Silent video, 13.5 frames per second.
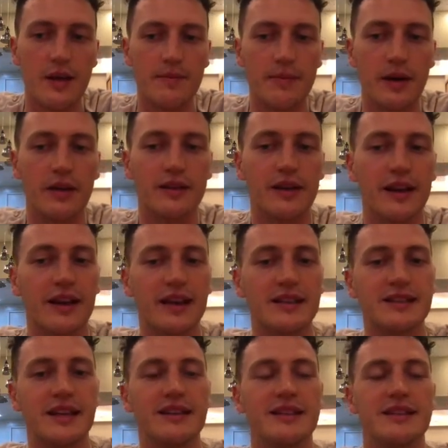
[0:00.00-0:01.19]
But like I
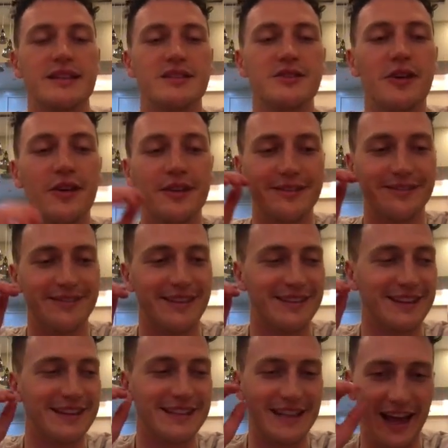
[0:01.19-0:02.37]
said, this is not
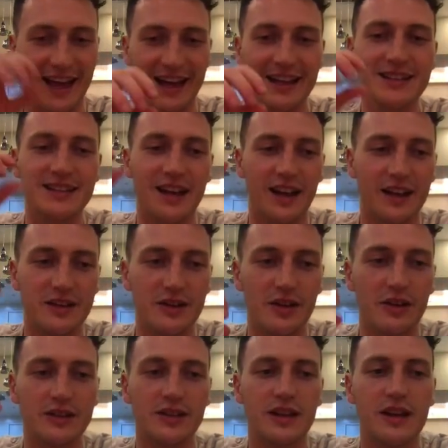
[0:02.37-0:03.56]
these ads are
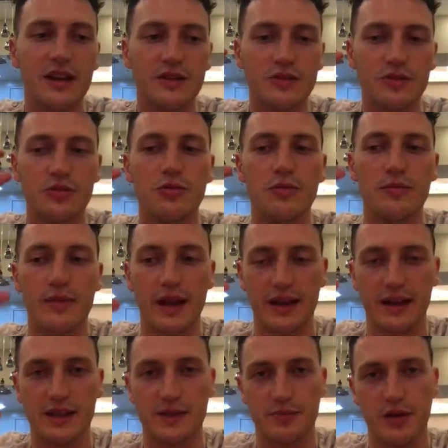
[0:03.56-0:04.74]
not to make
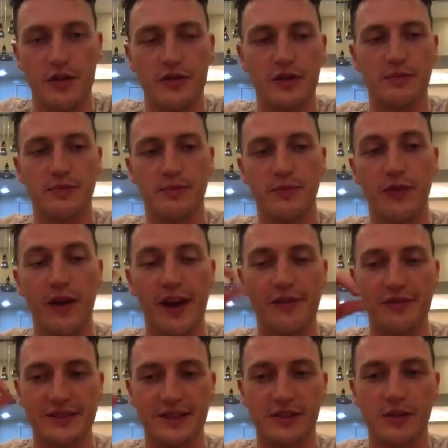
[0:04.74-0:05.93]
us profit for
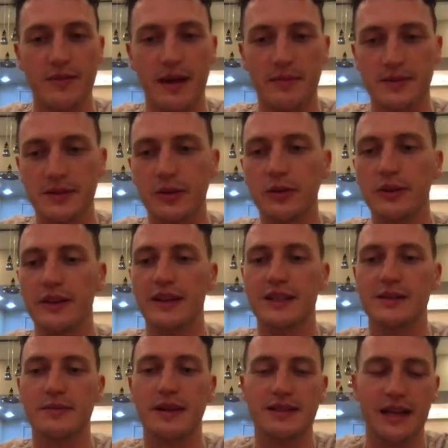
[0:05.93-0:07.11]
every single map sold, and that's
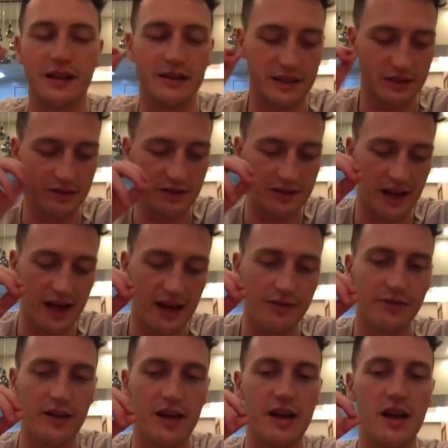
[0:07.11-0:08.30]
the mentality you need to
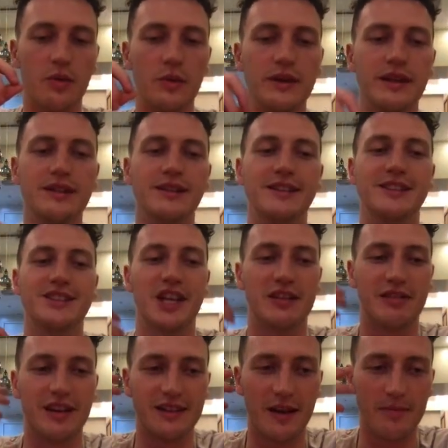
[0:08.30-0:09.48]
have. We need to
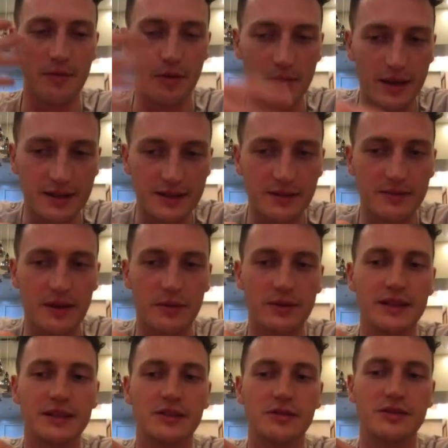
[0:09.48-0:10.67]
generate that momentum, and we
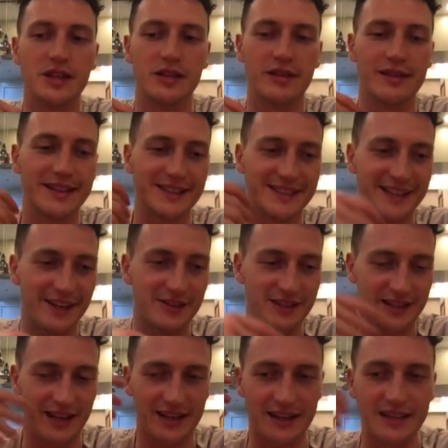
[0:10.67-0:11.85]
need to generate these sales and
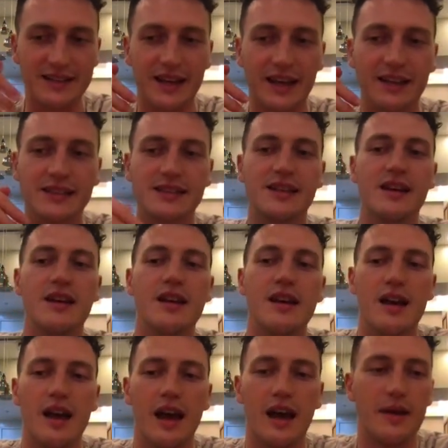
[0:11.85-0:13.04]
get indexed.
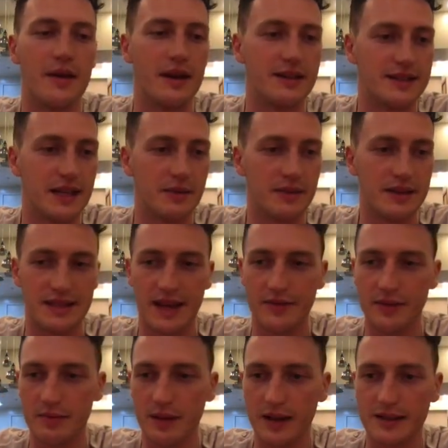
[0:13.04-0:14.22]
And same with this heavy
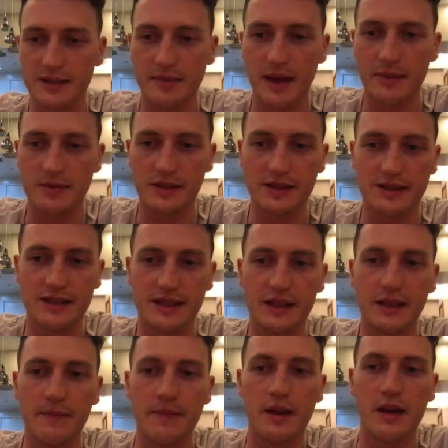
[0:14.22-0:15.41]
blaster maps. You can
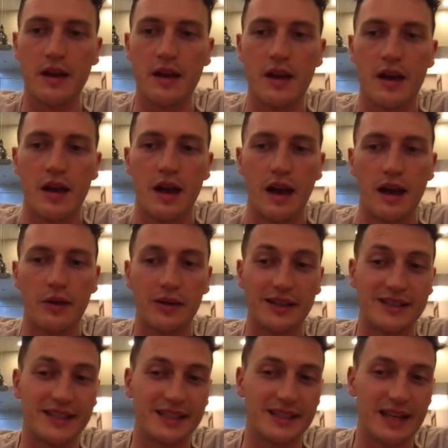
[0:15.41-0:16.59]
see we're at
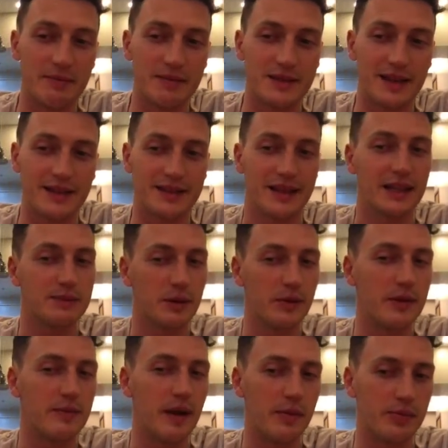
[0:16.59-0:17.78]
68%, so that's probably
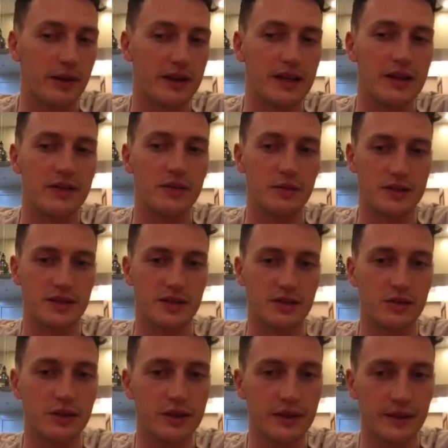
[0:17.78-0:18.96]
about break even, which is
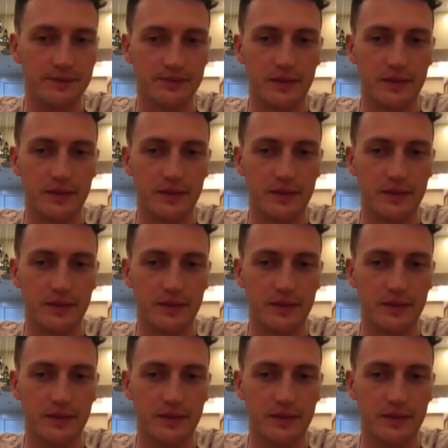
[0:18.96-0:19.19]
good.